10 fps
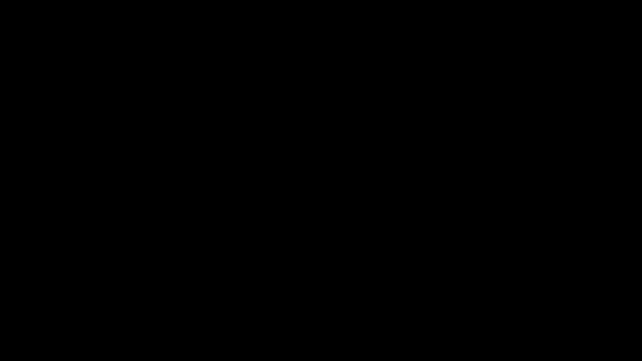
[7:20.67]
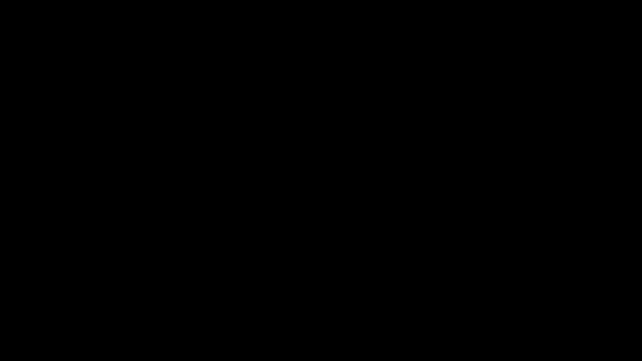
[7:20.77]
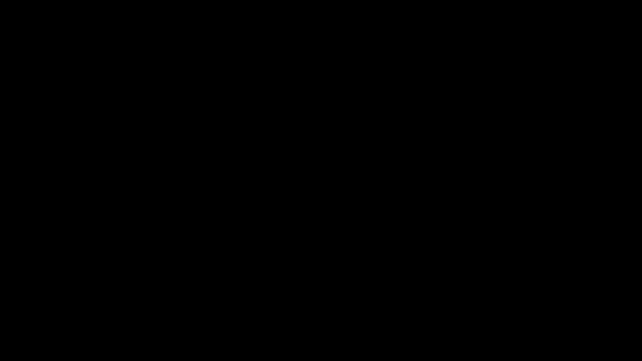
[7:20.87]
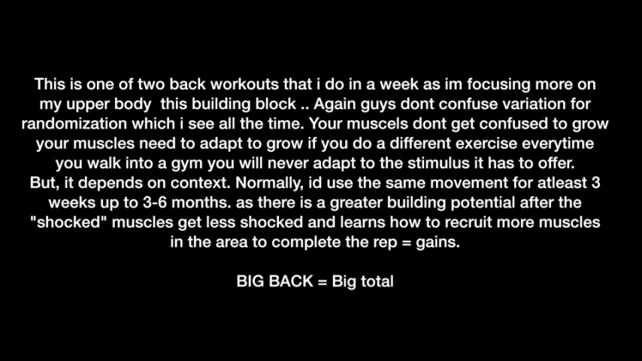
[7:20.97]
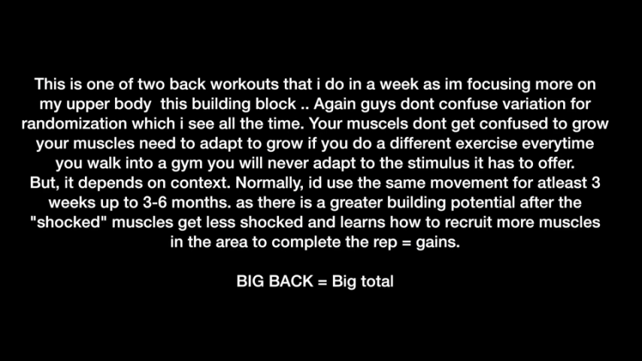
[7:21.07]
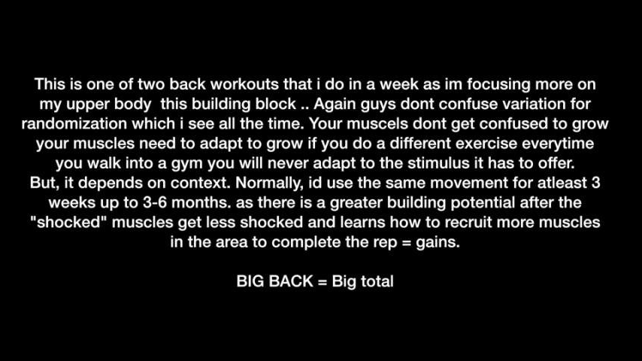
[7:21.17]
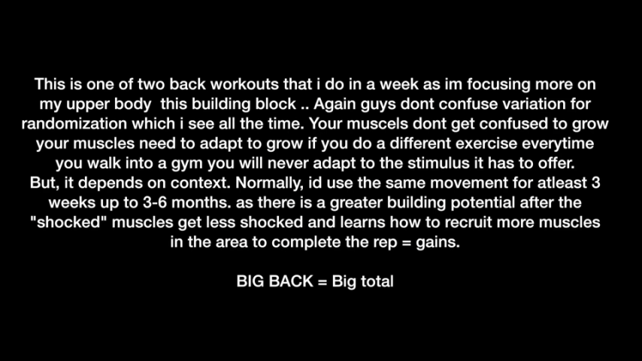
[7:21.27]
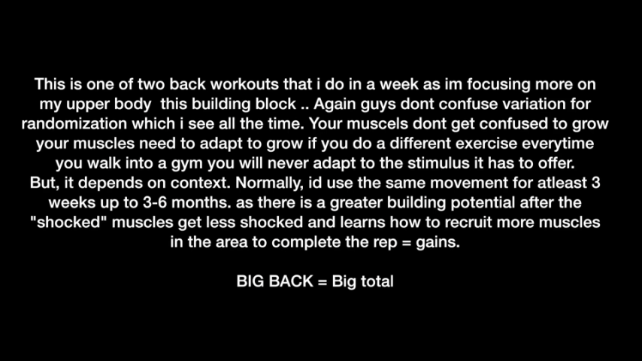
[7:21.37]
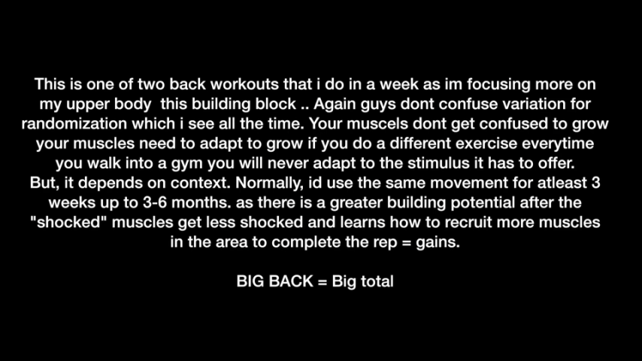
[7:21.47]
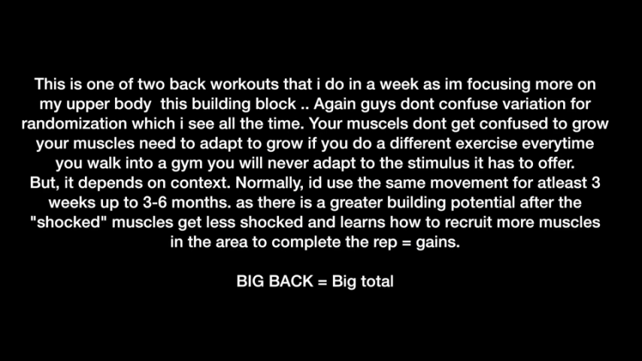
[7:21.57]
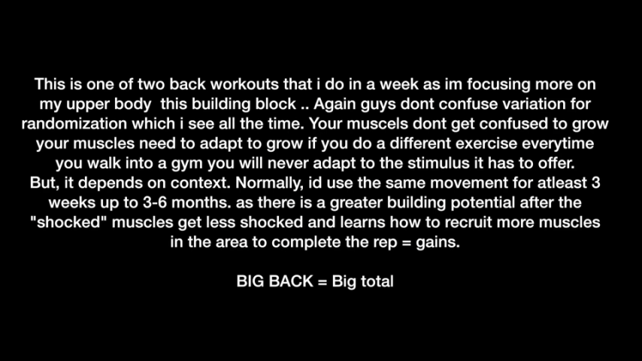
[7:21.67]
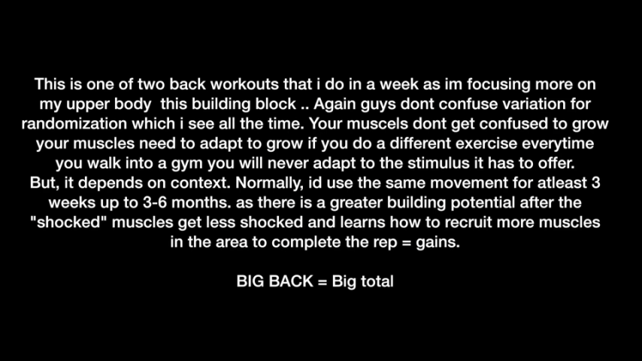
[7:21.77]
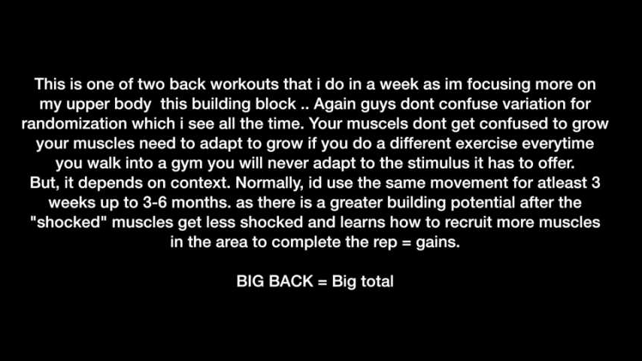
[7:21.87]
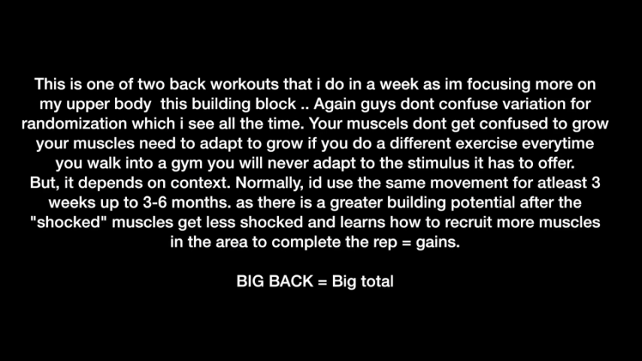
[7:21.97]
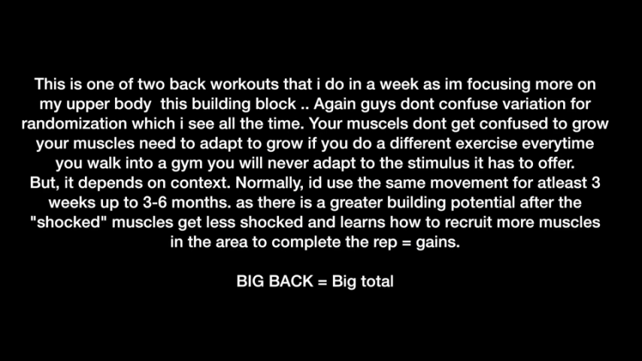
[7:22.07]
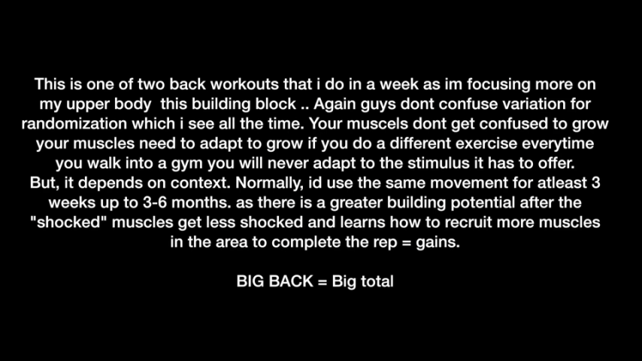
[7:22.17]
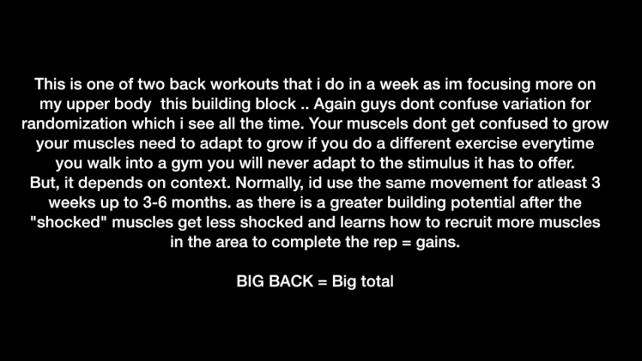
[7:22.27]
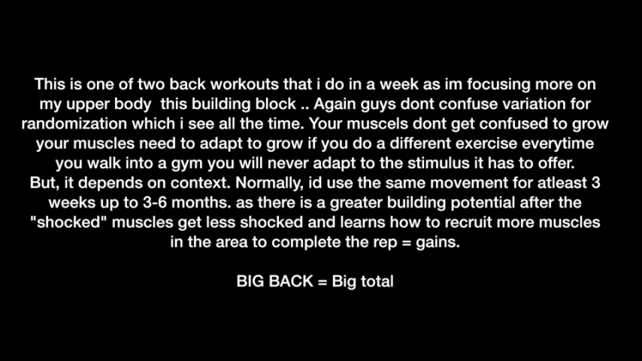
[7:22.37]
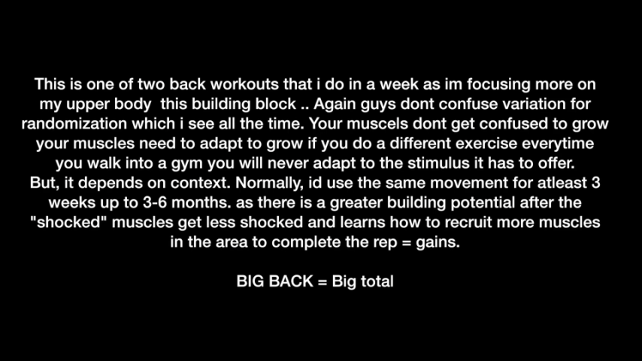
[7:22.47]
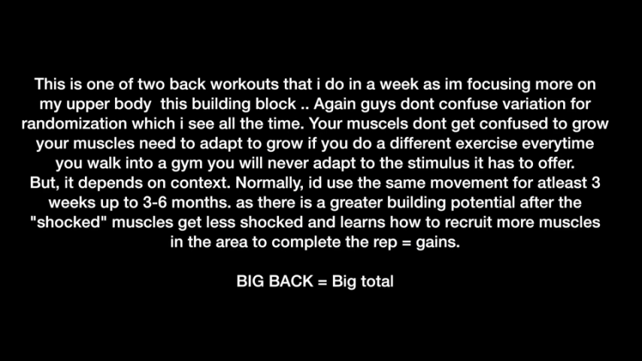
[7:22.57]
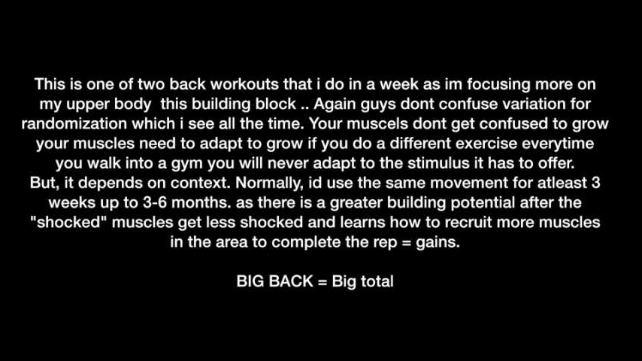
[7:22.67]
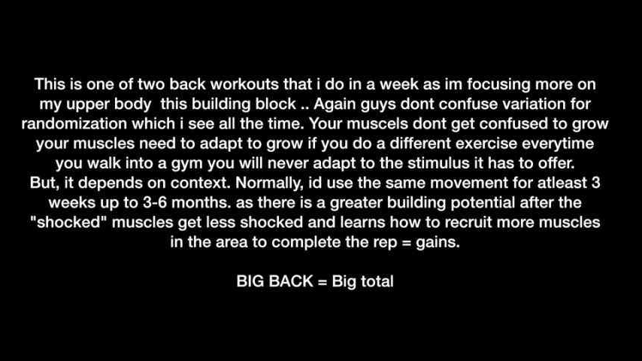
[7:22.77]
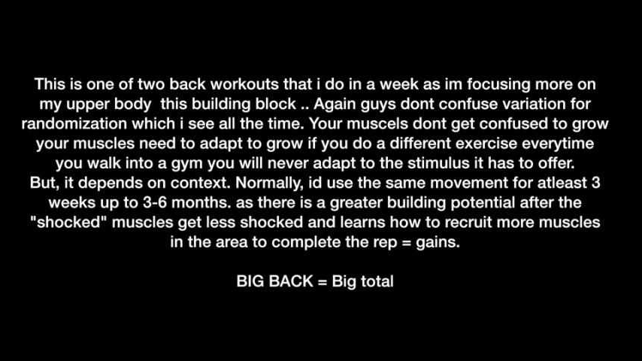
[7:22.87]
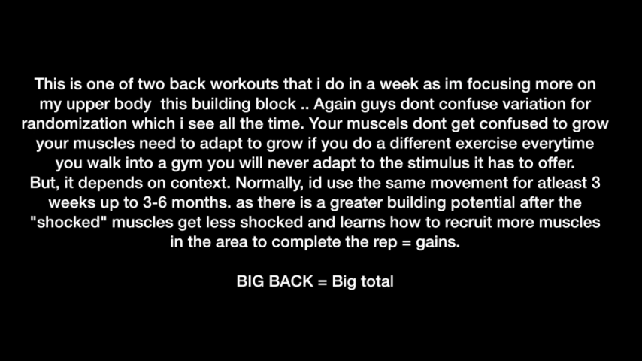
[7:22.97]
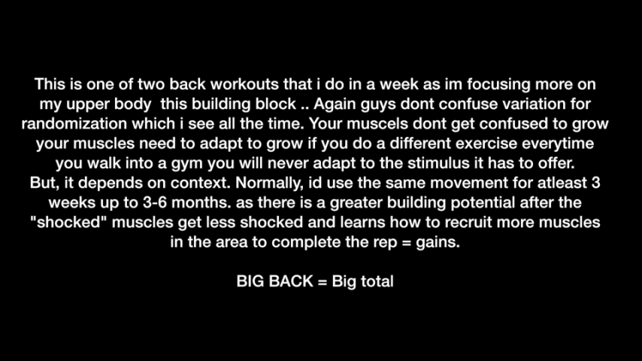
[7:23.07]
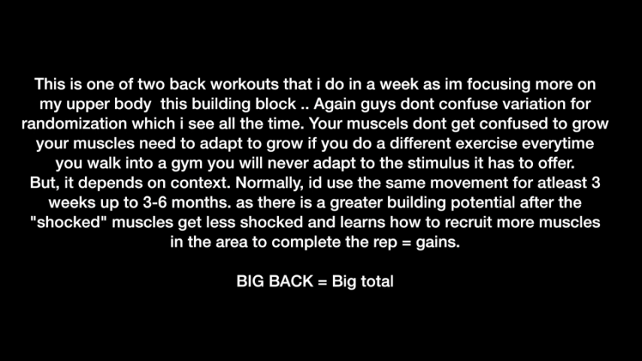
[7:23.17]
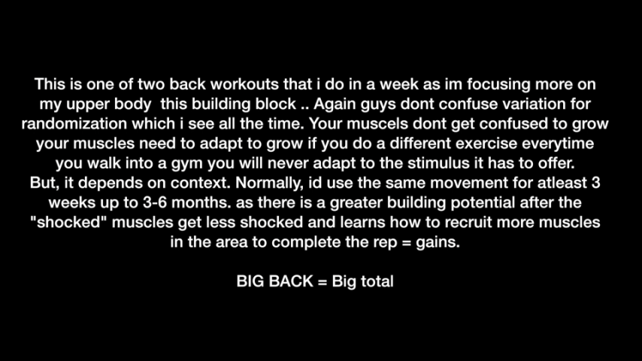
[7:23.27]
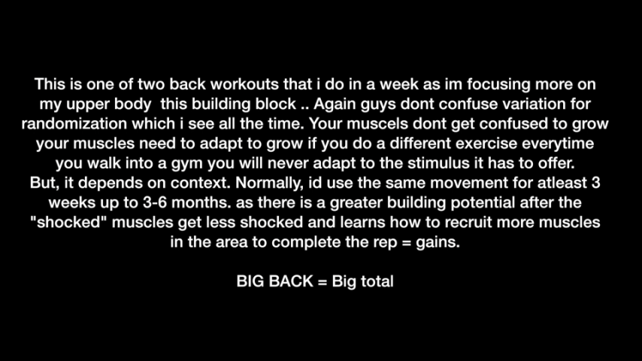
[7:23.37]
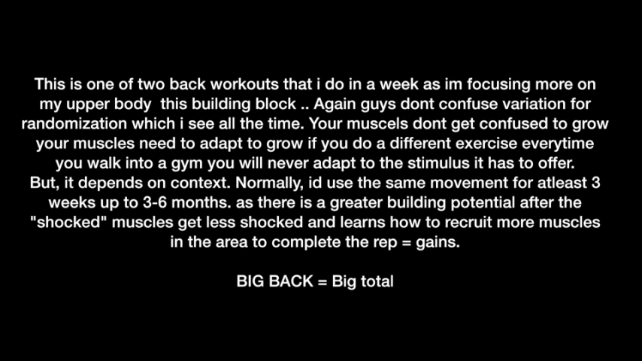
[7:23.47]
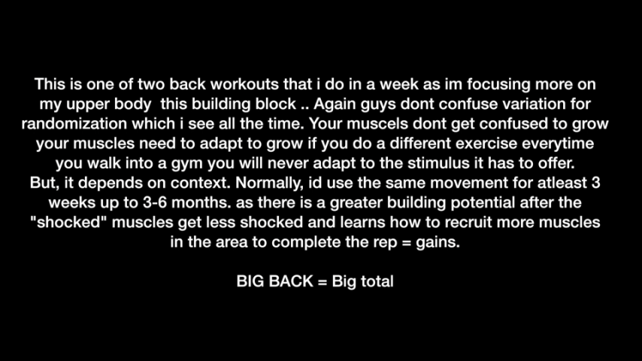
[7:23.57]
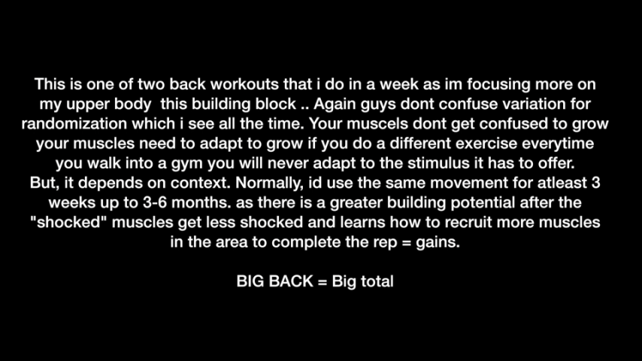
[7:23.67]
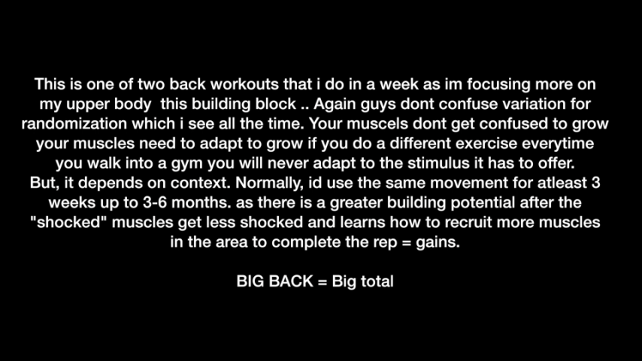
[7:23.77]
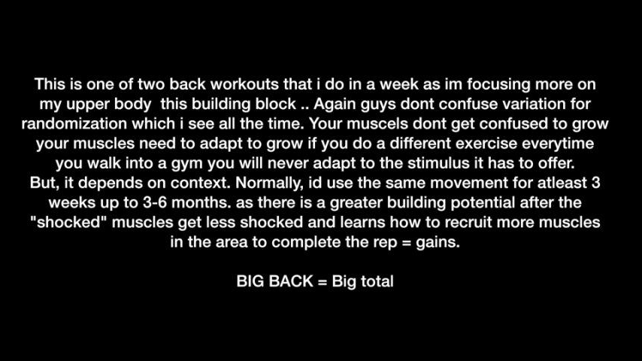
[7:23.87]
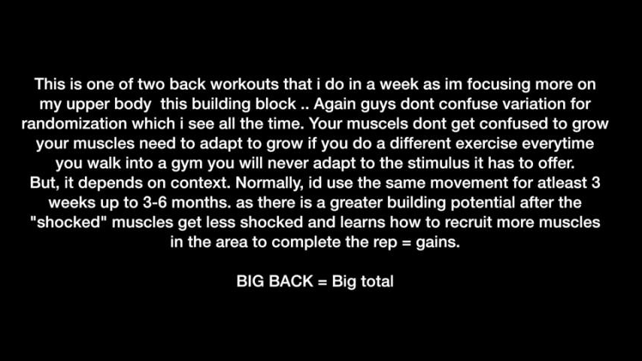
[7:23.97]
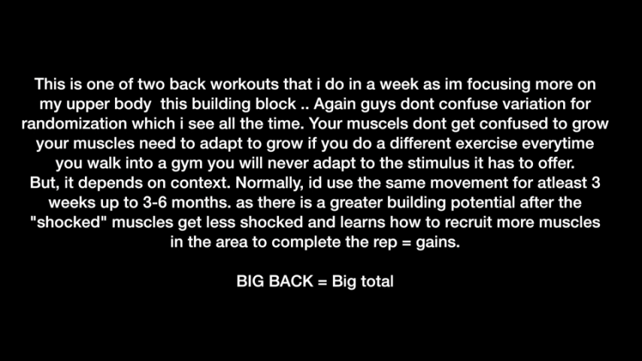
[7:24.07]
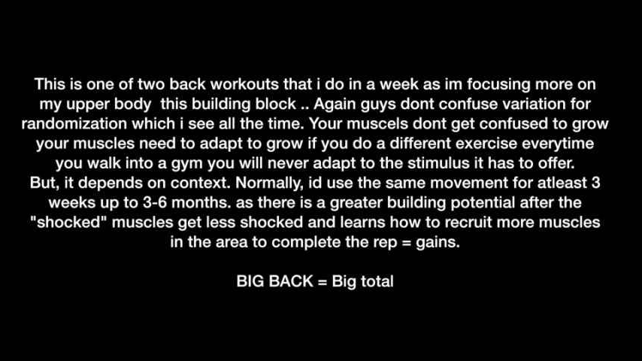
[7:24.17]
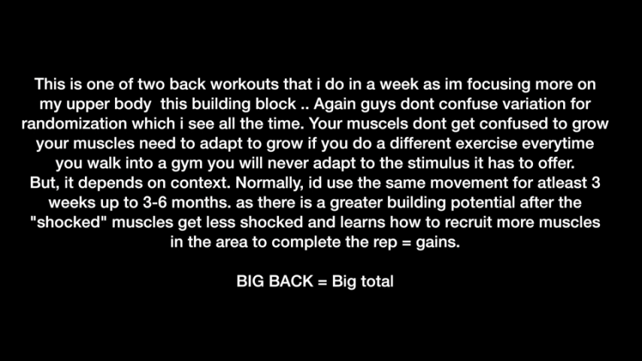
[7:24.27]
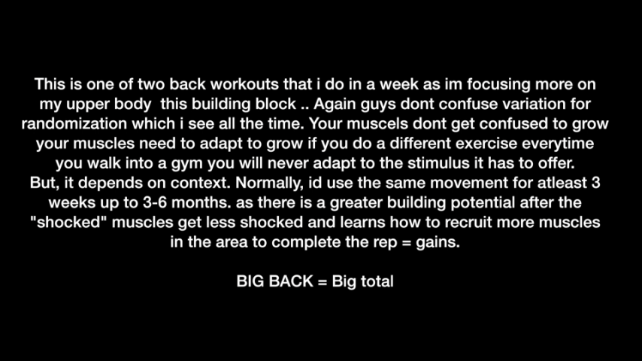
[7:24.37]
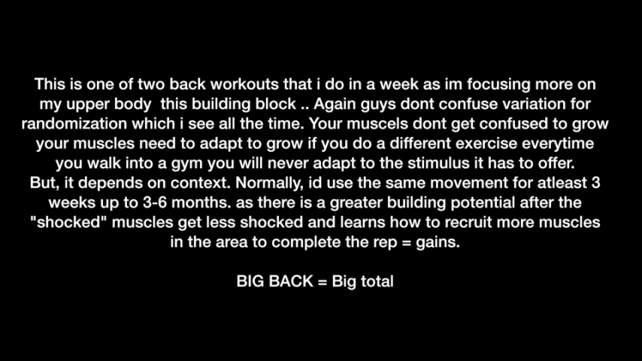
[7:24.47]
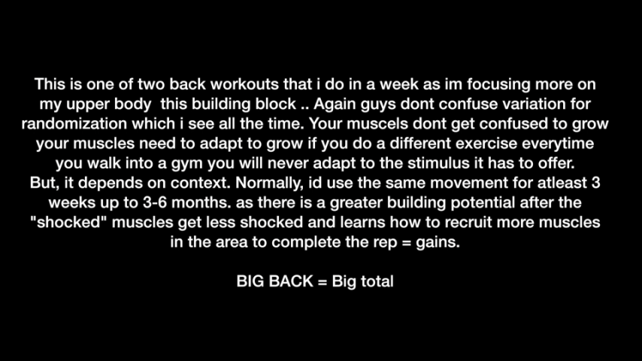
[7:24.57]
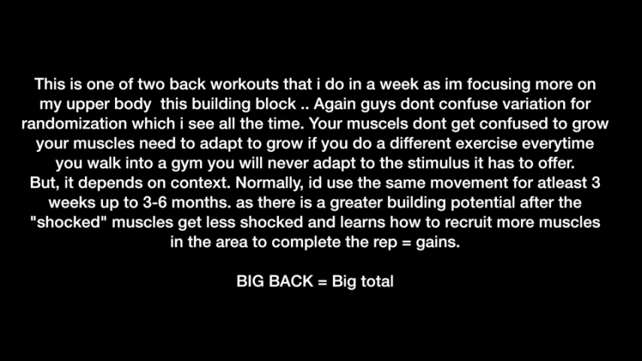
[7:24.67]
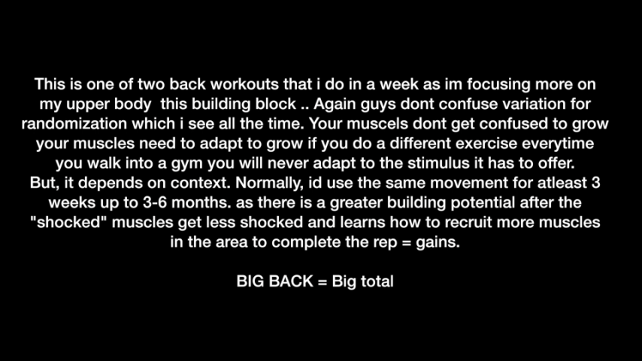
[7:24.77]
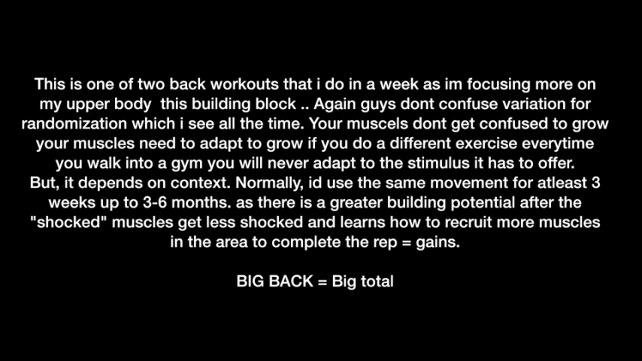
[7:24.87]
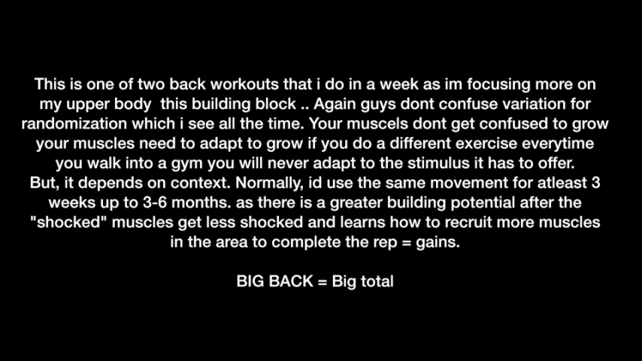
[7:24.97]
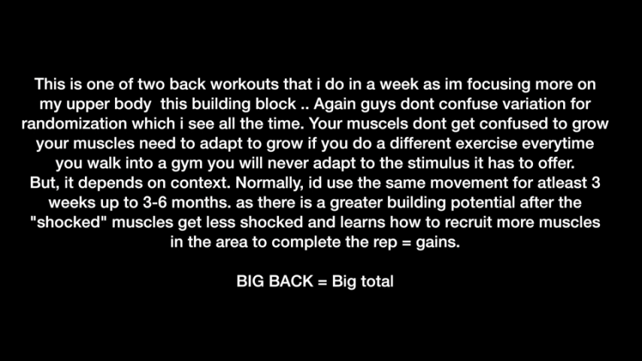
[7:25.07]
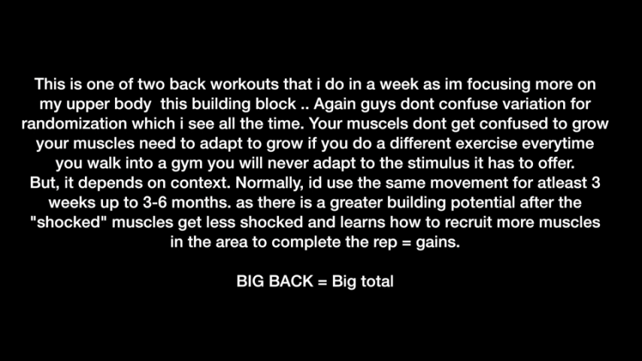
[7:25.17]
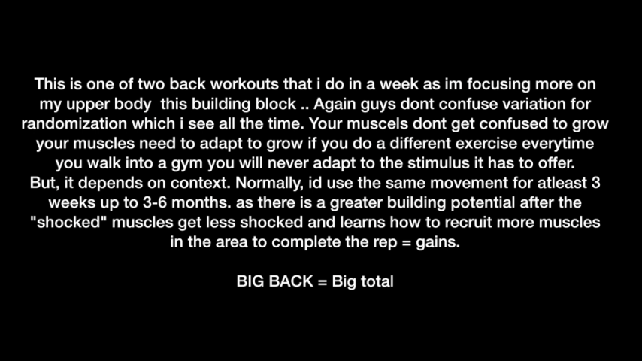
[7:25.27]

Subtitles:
[unreadable: no face in view]